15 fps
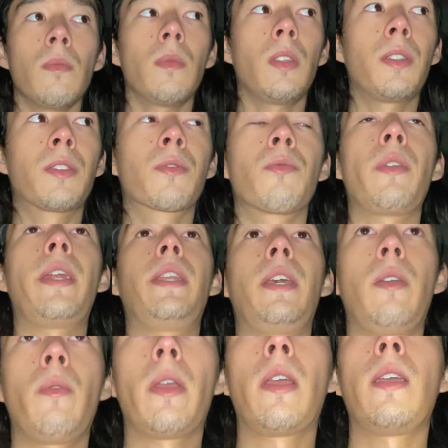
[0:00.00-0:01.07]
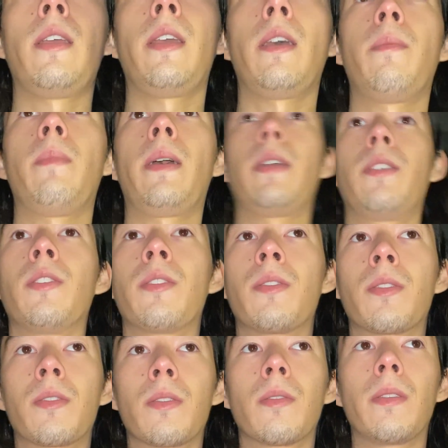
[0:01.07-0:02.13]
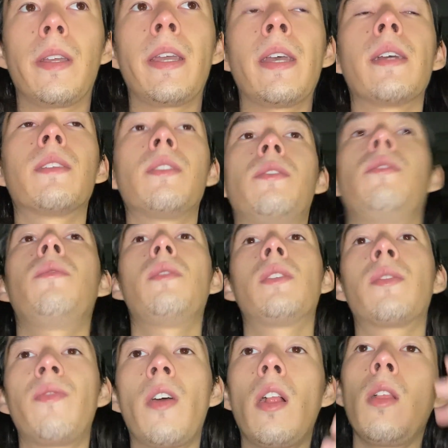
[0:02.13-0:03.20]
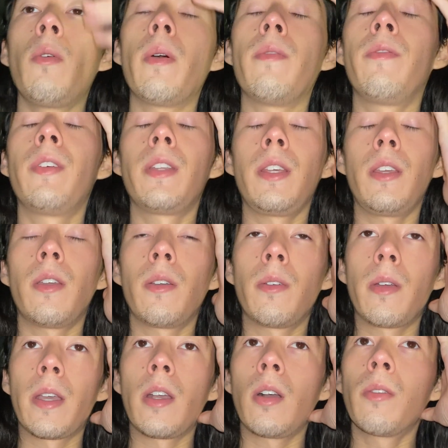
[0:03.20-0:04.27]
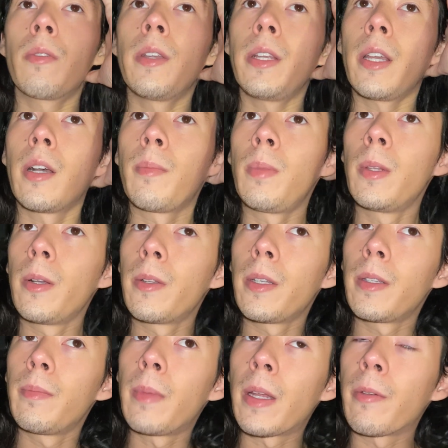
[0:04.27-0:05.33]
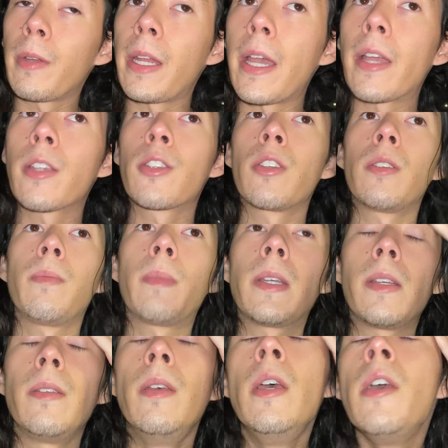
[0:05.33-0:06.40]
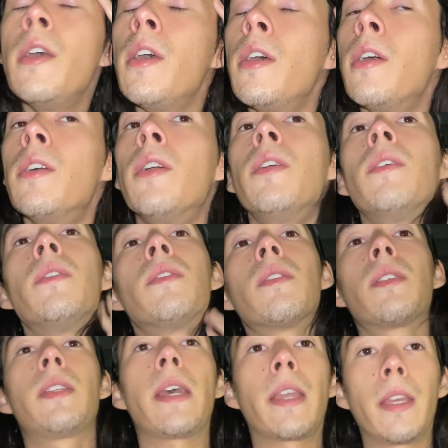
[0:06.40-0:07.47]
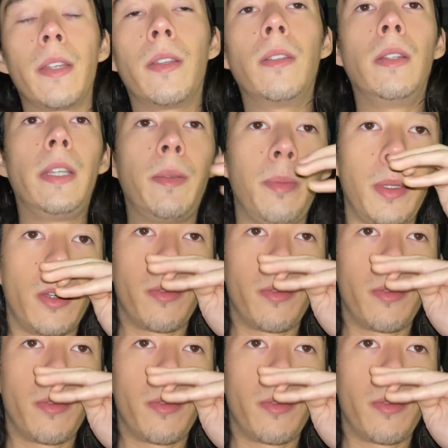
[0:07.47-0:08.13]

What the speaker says: It's raining where I am. I had to do this follow-up video. I already uploaded my reaction, my second leap year